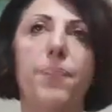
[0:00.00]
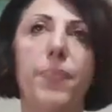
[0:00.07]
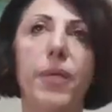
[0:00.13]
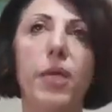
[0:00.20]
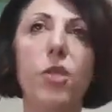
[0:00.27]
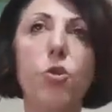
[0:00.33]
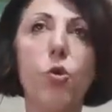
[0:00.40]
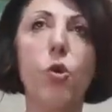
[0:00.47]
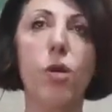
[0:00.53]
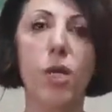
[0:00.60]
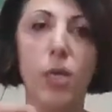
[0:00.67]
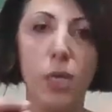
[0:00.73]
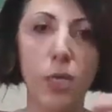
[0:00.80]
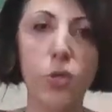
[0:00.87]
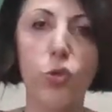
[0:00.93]
in your
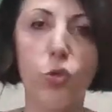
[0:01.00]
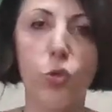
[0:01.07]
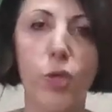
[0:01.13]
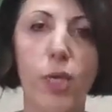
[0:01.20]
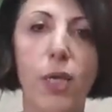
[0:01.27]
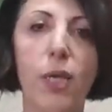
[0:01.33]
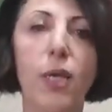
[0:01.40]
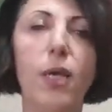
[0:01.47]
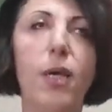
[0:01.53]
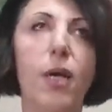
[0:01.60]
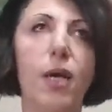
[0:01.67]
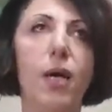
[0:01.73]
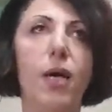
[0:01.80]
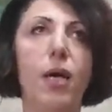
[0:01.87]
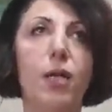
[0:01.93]
country,
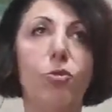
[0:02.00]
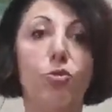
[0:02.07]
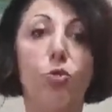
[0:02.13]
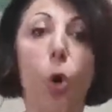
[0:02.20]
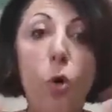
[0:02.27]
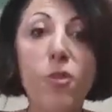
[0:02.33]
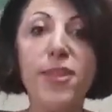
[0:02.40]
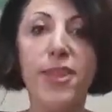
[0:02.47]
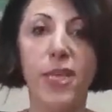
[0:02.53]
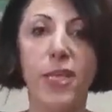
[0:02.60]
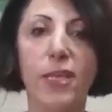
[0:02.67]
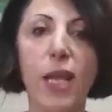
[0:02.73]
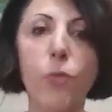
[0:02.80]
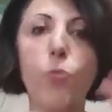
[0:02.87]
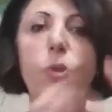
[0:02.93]
don't
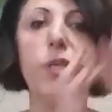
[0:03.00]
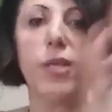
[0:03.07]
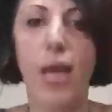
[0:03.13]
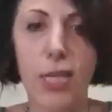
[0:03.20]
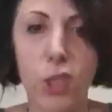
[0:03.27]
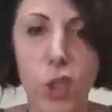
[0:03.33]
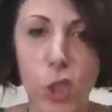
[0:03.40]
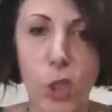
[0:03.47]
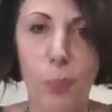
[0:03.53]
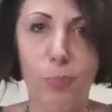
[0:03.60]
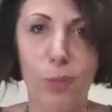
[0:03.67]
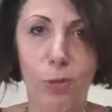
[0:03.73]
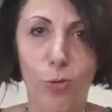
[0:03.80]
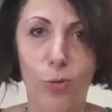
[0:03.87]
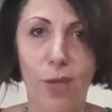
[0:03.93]
think that we're not
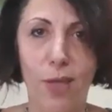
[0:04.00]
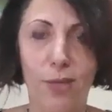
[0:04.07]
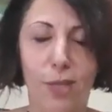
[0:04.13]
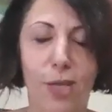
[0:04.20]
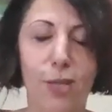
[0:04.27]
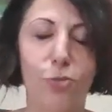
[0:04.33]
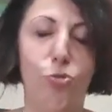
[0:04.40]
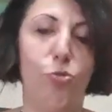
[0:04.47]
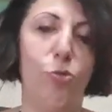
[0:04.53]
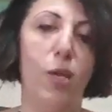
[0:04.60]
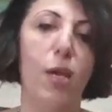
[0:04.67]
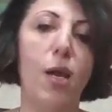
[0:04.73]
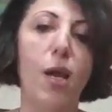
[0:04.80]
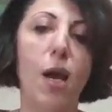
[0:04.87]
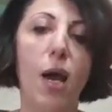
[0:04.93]
shipping to that country.